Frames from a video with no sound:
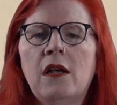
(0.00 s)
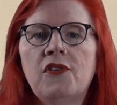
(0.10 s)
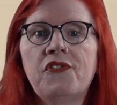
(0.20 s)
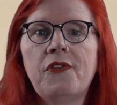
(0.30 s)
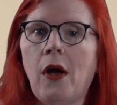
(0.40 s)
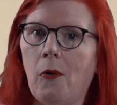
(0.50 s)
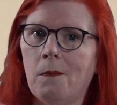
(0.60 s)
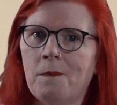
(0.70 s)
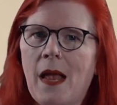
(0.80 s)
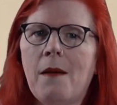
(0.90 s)
So,
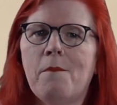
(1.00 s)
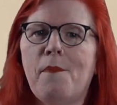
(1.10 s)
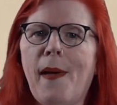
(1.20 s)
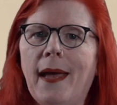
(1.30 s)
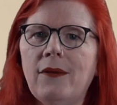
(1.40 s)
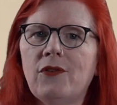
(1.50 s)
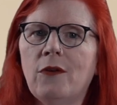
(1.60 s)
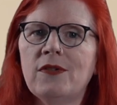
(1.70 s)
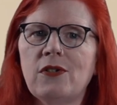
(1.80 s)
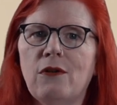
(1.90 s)
Bank of
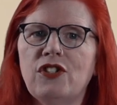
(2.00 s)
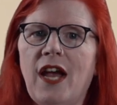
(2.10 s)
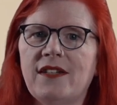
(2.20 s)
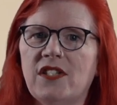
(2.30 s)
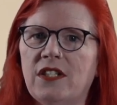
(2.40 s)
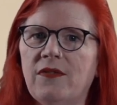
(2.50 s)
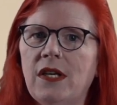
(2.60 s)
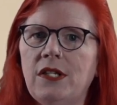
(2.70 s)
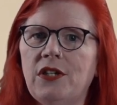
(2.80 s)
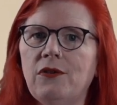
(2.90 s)
Nova Scotia has a
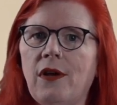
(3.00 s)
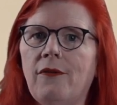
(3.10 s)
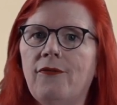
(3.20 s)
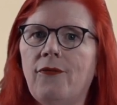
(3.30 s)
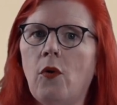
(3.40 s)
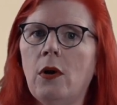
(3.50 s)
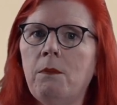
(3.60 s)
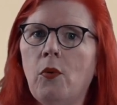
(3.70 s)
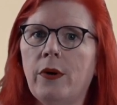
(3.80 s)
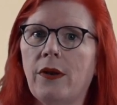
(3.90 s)
dividend yield of
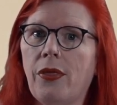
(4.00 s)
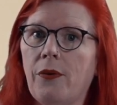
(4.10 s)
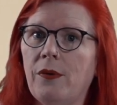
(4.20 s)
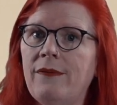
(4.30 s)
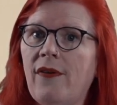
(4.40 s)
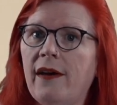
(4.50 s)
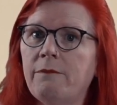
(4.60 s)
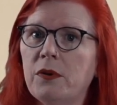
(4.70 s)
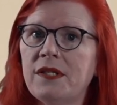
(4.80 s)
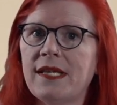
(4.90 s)

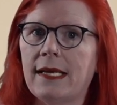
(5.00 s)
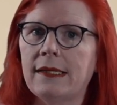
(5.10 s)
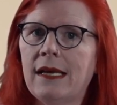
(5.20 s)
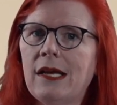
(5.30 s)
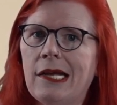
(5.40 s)
4.35%